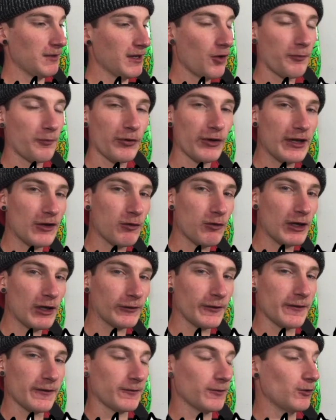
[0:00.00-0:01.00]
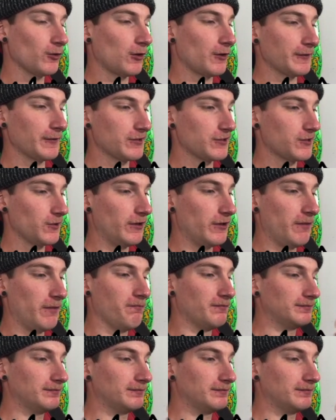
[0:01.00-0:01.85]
go pretty quickly through on the stream.